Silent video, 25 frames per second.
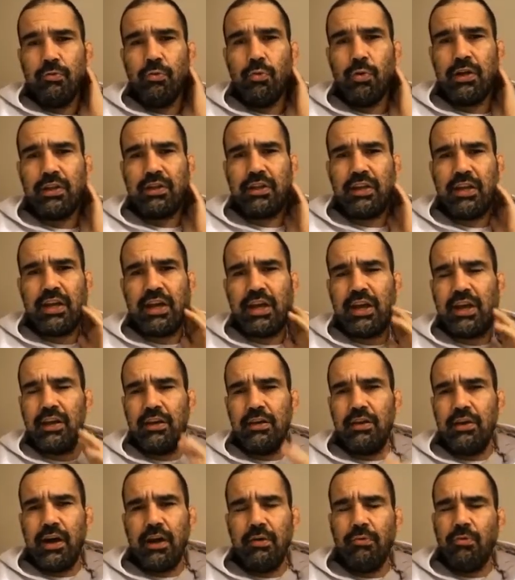One thing
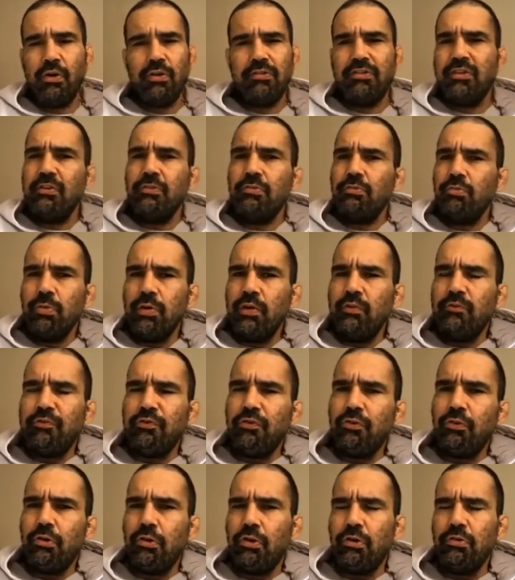I wasn't doing
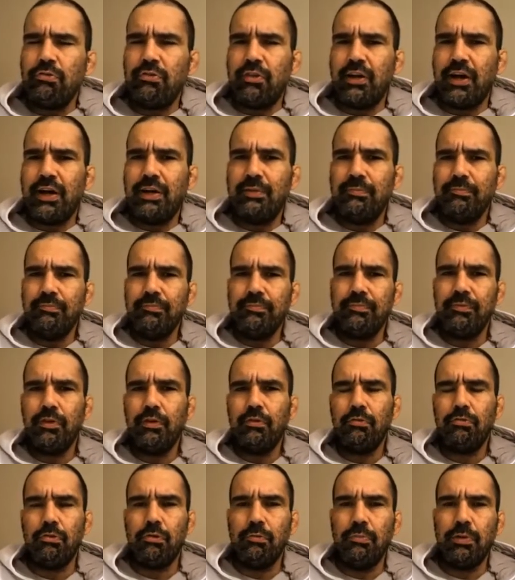for a long time.
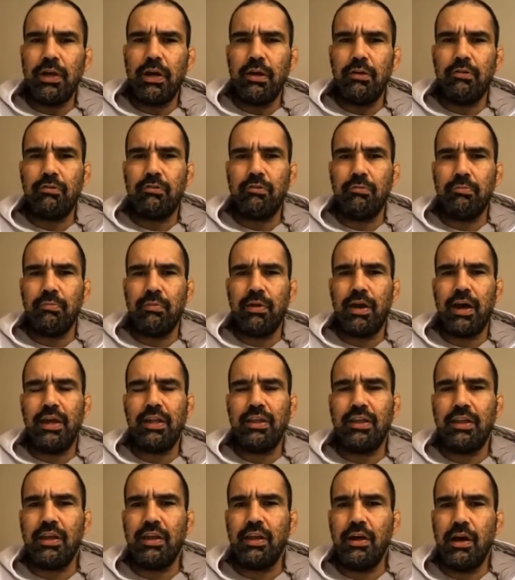So because
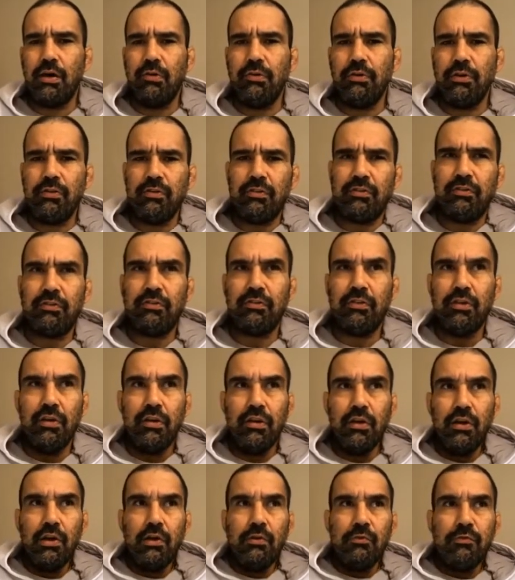my thing always,
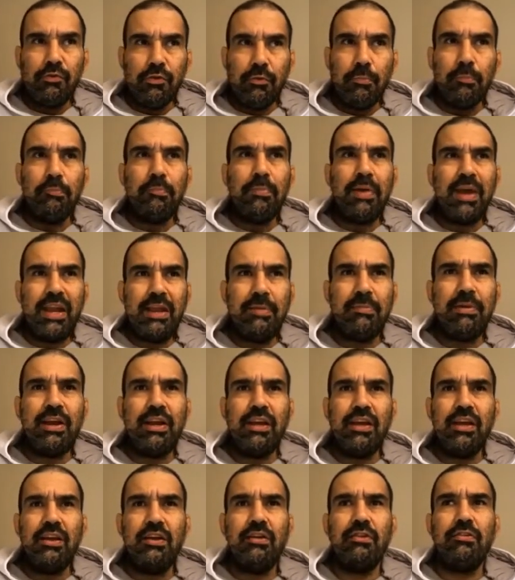for many,
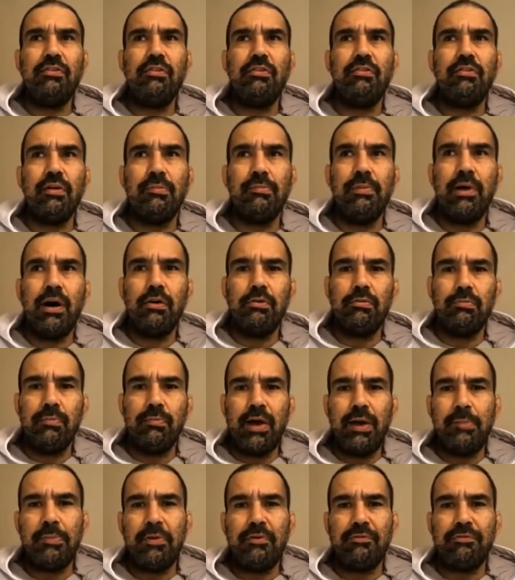many years, is about
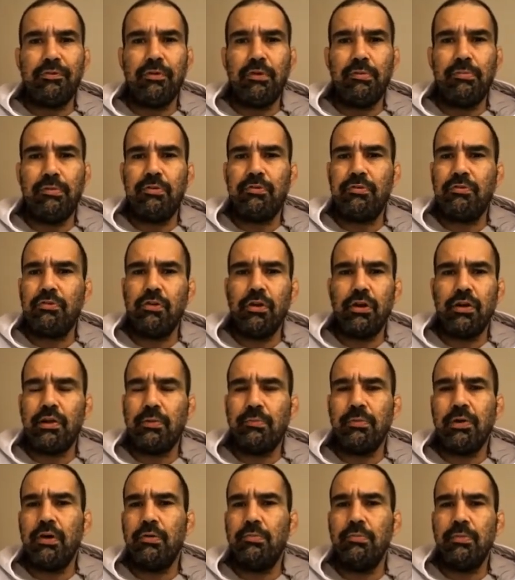my performance,
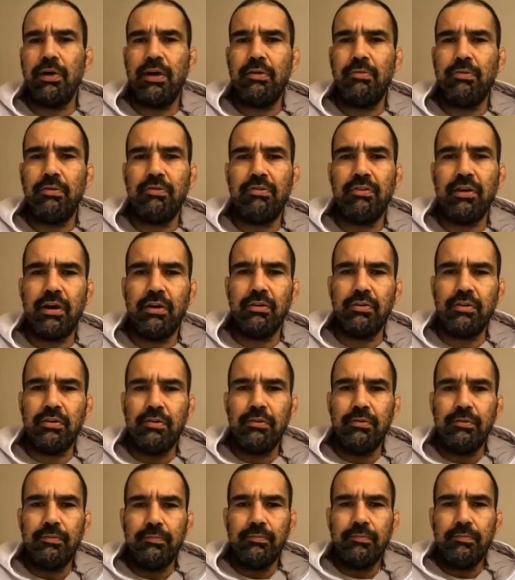not about my result.
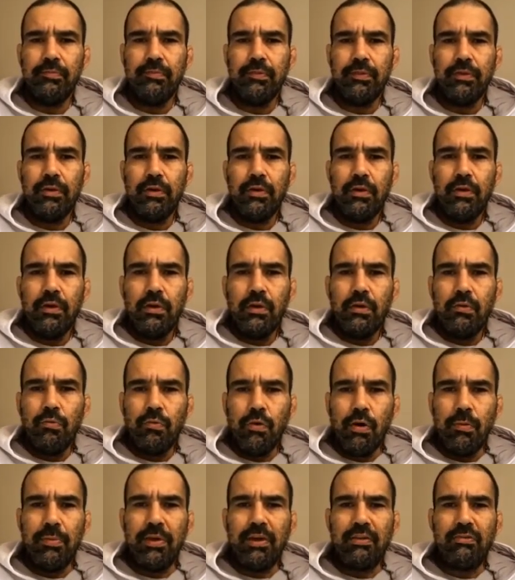
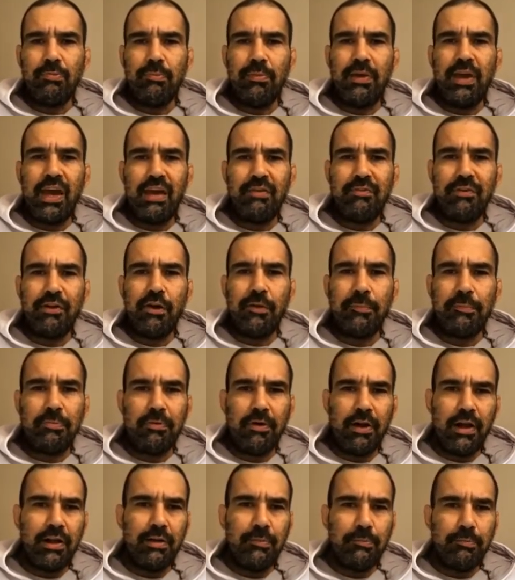What makes me have a
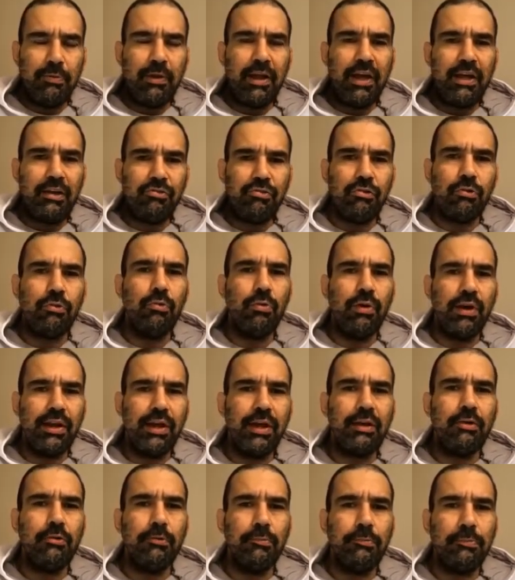lot of pleasure
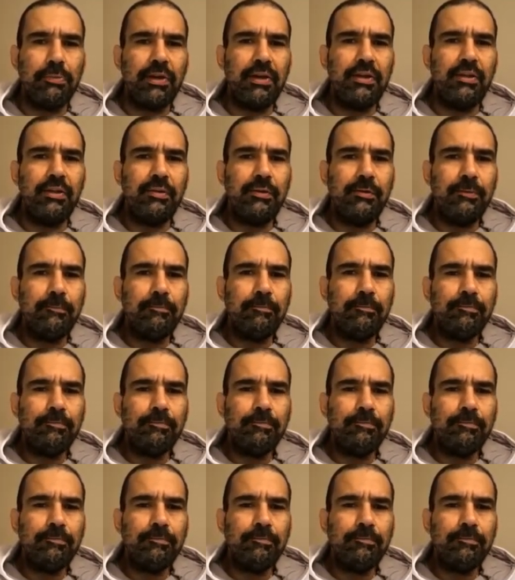when I compete.